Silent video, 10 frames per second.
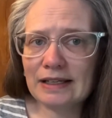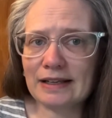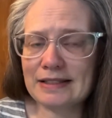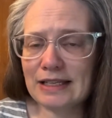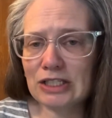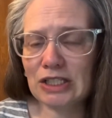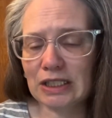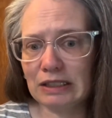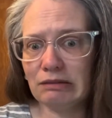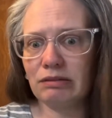
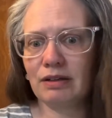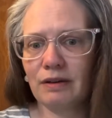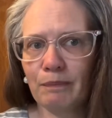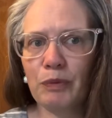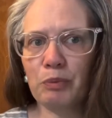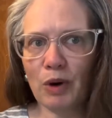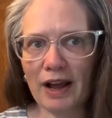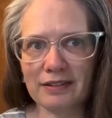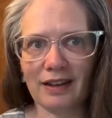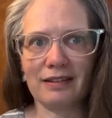essentially
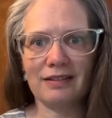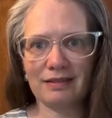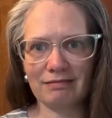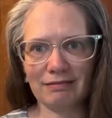process.